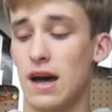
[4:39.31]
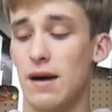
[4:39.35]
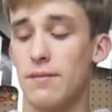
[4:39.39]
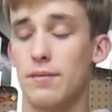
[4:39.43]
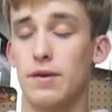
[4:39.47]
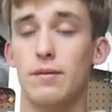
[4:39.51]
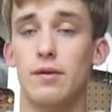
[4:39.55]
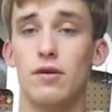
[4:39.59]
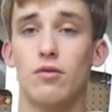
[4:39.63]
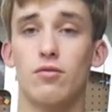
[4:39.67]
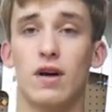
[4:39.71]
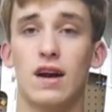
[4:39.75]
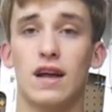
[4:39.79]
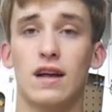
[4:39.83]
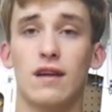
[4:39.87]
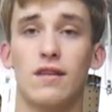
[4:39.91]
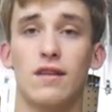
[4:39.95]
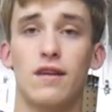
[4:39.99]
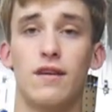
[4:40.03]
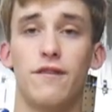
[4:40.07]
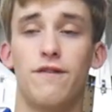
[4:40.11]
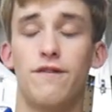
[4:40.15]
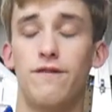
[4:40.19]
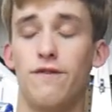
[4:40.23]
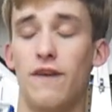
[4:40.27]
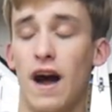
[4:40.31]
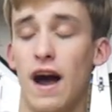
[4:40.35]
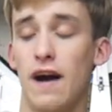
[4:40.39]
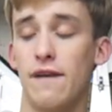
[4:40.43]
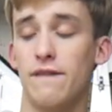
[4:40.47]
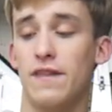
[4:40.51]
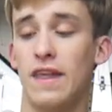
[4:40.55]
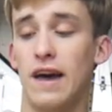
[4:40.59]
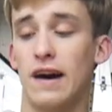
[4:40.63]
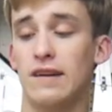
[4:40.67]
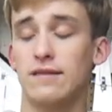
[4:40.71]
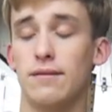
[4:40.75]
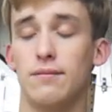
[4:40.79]
I'm going to be running the
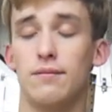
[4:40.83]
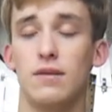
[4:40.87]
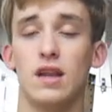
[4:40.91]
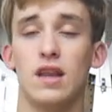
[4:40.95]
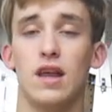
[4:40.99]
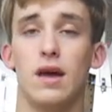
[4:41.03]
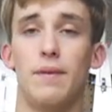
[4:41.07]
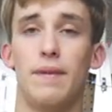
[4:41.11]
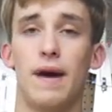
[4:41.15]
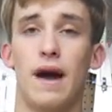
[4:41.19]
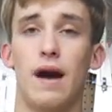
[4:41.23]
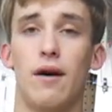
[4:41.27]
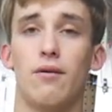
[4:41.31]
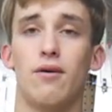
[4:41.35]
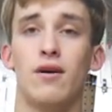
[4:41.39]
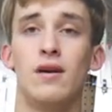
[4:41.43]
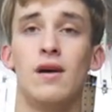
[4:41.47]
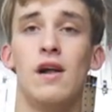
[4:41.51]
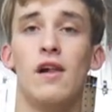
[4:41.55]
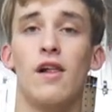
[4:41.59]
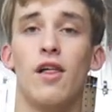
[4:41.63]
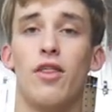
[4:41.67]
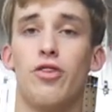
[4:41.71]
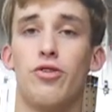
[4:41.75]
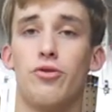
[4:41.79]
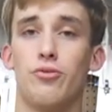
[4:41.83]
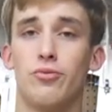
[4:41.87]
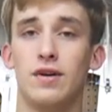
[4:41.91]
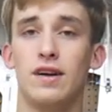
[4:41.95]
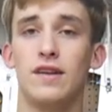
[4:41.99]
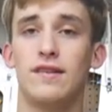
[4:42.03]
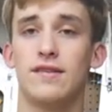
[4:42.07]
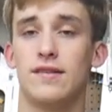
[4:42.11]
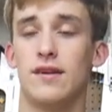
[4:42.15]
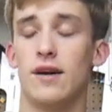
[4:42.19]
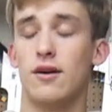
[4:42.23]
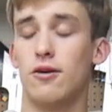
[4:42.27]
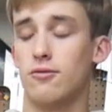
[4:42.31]
5,000 milliamp hour 3
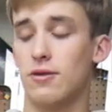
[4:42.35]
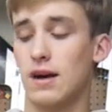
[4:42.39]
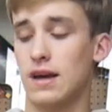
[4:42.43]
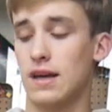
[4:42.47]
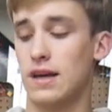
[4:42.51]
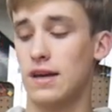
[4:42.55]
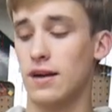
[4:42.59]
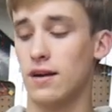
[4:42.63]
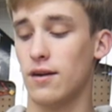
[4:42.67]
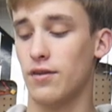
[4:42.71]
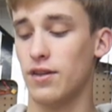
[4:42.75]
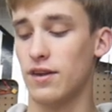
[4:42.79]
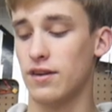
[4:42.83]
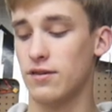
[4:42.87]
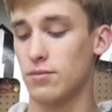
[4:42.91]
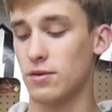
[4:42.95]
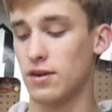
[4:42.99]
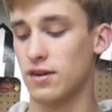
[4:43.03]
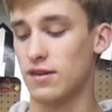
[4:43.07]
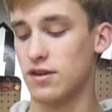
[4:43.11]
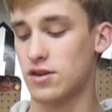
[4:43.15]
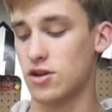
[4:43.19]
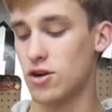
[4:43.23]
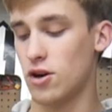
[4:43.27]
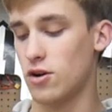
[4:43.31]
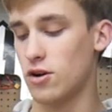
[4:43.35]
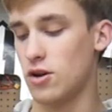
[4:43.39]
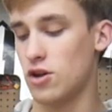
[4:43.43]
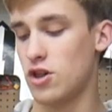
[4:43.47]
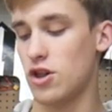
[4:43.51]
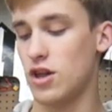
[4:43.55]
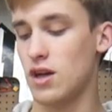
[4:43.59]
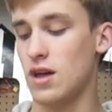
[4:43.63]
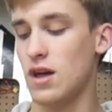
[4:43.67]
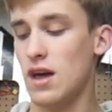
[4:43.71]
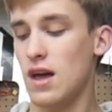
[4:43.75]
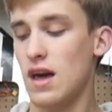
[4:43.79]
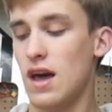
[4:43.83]
cell right here. This one's a
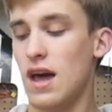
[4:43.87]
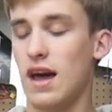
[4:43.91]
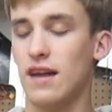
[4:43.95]
Turnigy.